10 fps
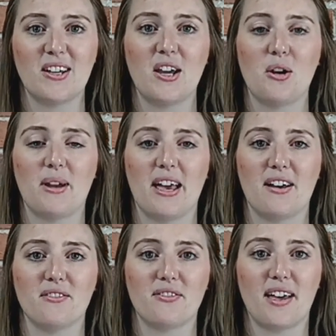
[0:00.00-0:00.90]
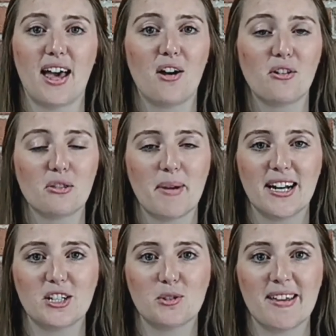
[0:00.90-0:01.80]
We have health
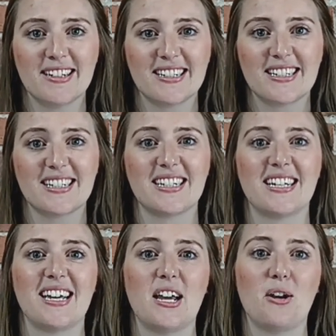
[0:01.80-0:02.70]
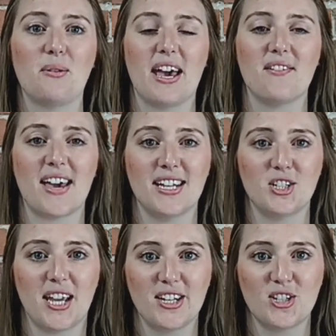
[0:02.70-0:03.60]
management, we have
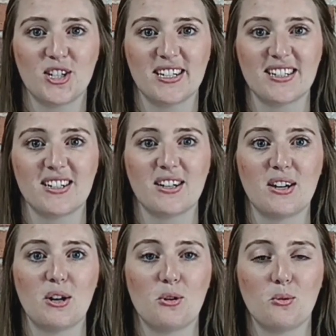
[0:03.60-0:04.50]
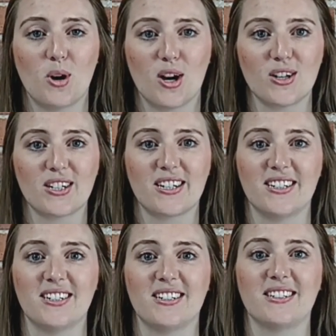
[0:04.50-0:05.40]
education, work,
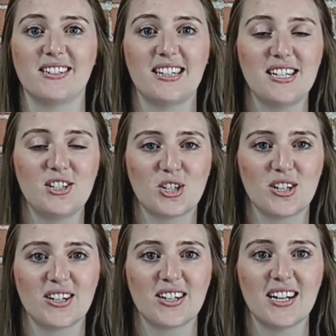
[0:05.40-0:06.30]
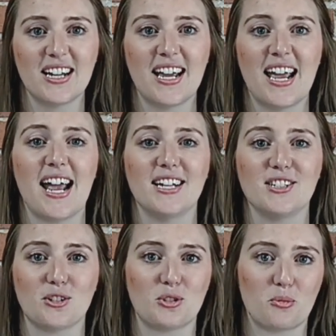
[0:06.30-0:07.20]
leisure, and
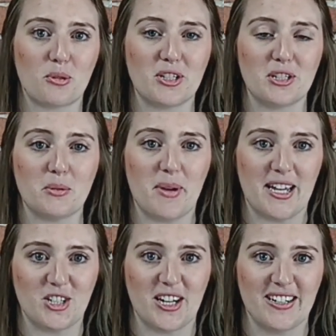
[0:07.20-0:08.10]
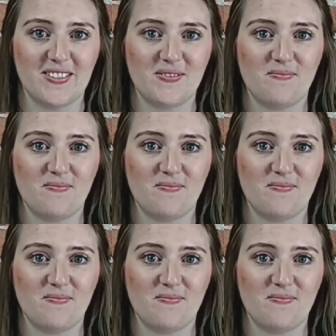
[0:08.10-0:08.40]
social participation.